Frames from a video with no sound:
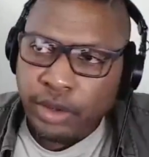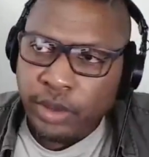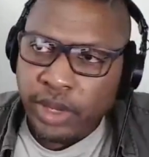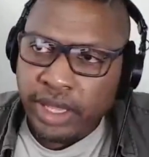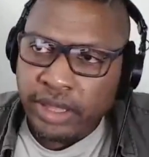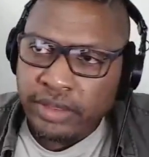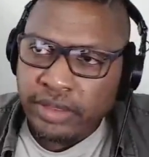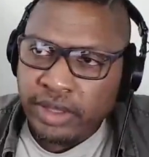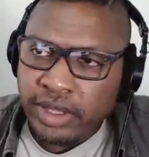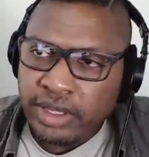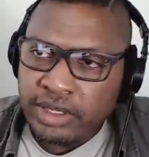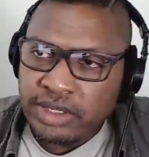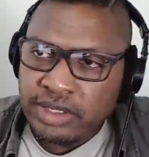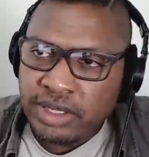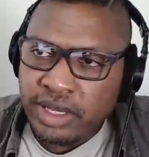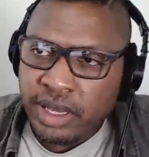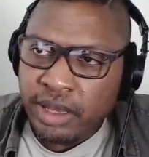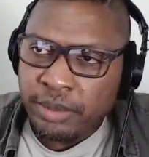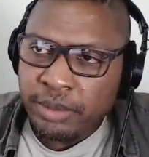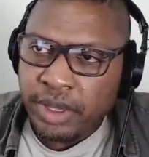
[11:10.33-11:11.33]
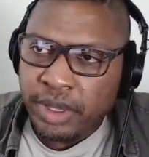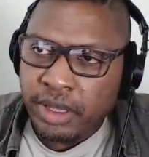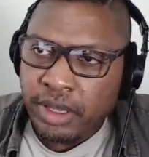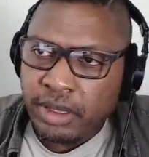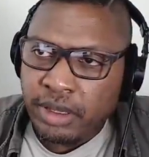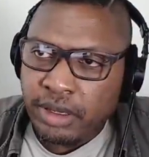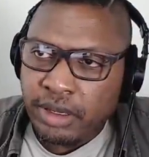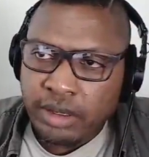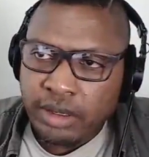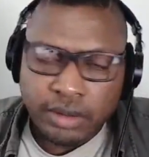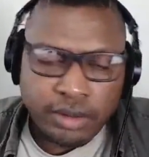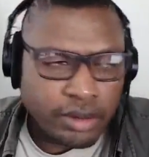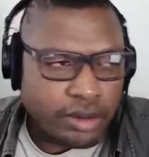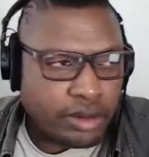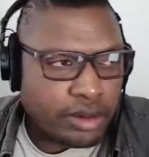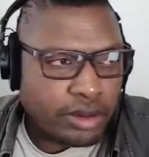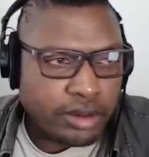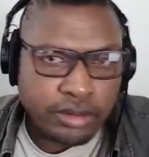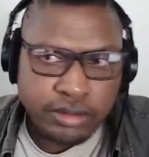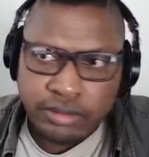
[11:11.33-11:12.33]
in the CMP uh,
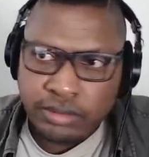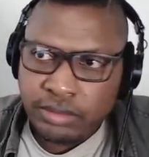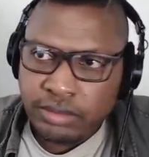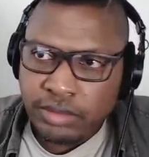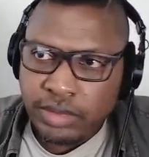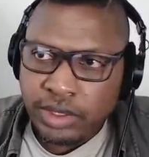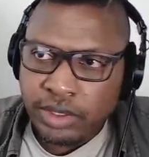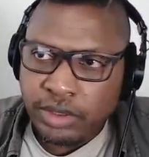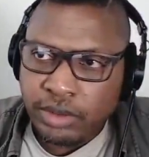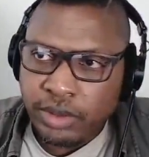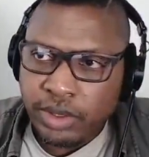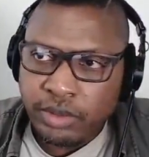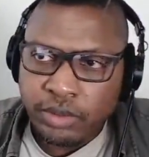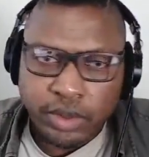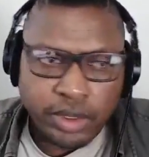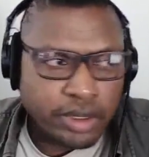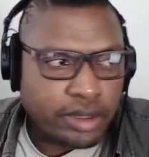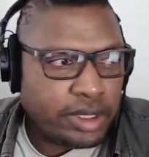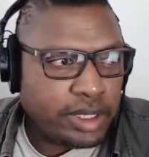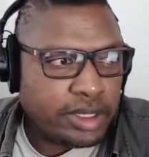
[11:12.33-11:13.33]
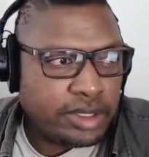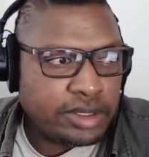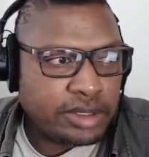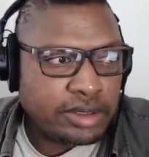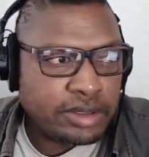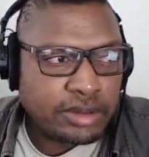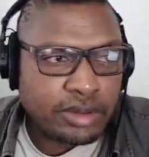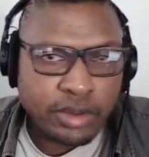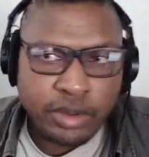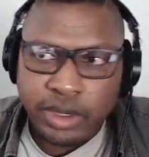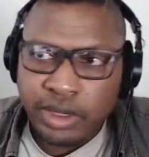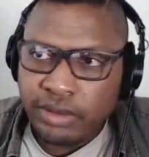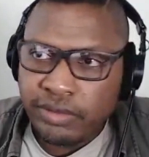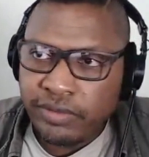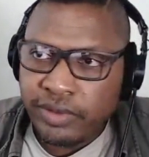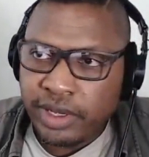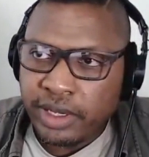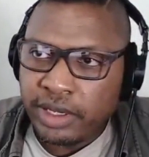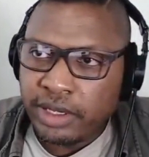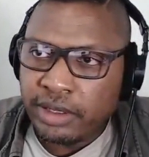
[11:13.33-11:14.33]
or are you in one of these
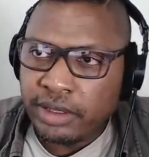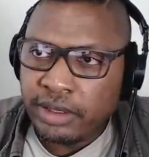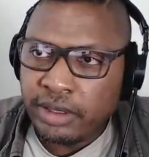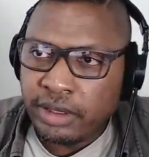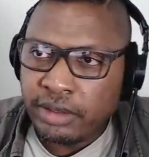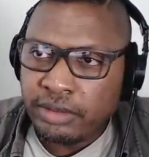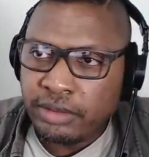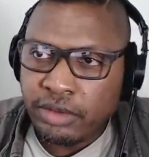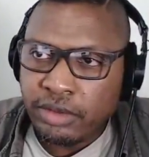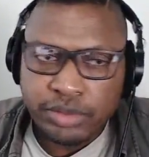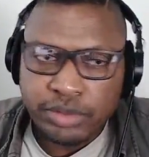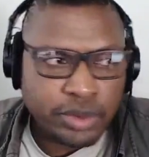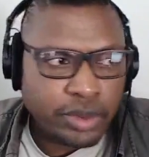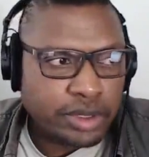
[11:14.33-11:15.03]
qualifying gun? Yeah, yeah, I